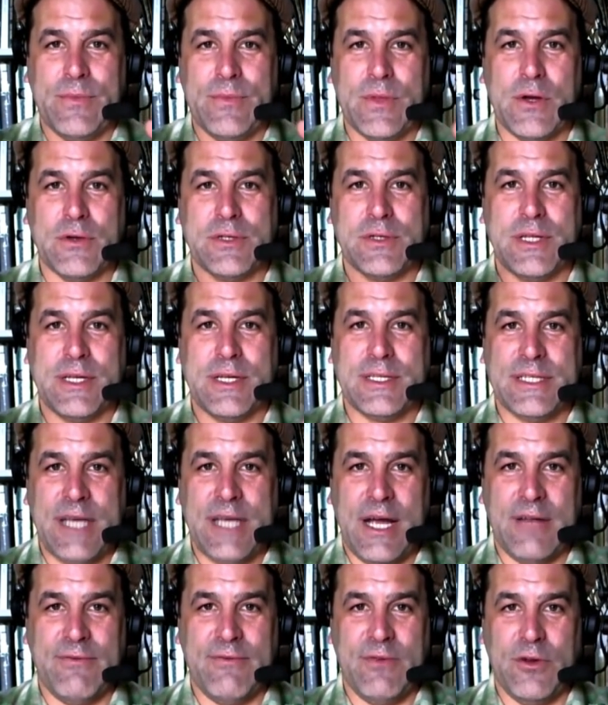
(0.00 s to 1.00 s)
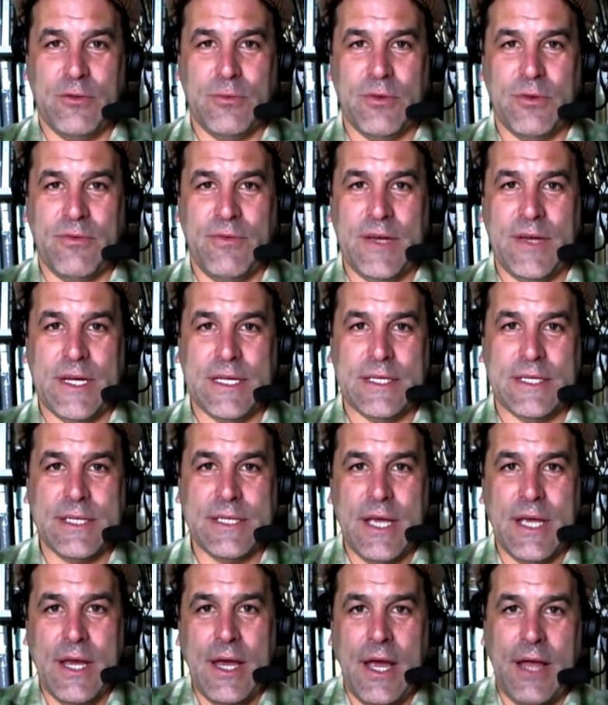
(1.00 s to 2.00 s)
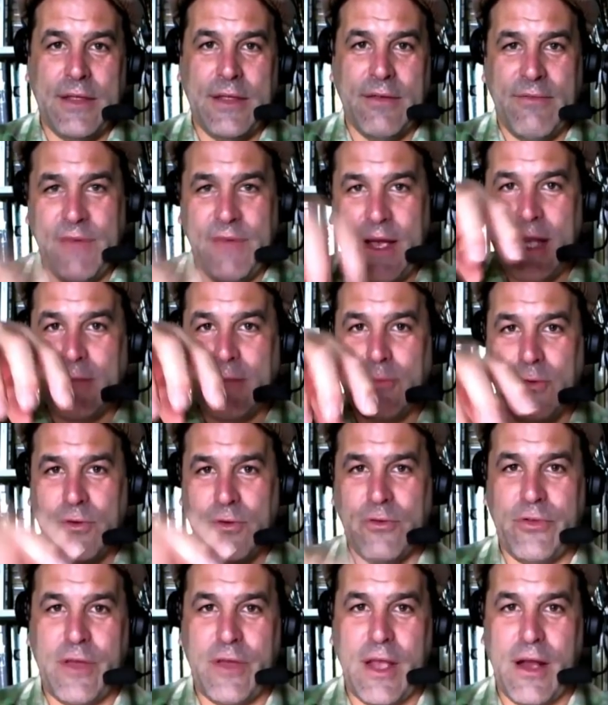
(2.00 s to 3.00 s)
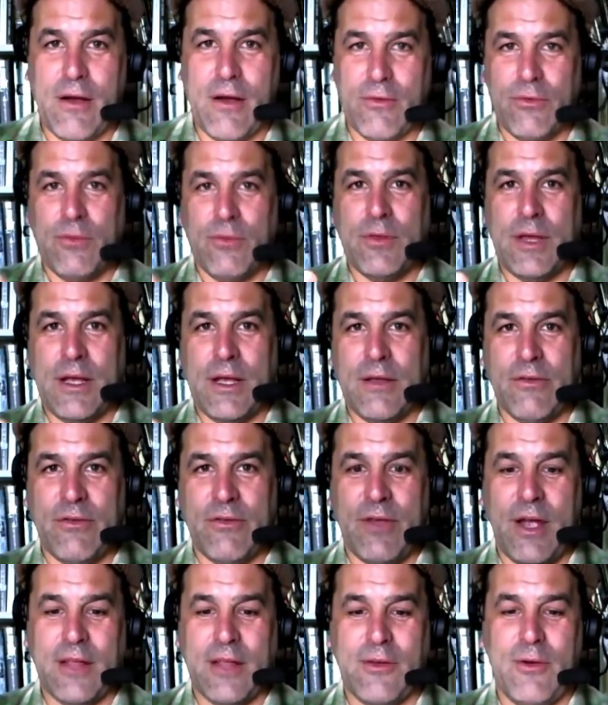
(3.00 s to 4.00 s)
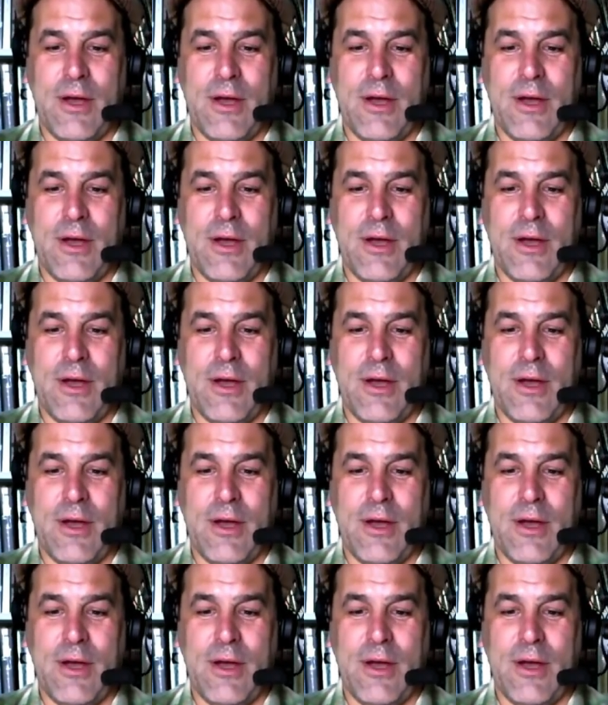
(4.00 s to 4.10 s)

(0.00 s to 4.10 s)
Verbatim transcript: there's an inside filled with fins, and the fan pulls the air through the inside,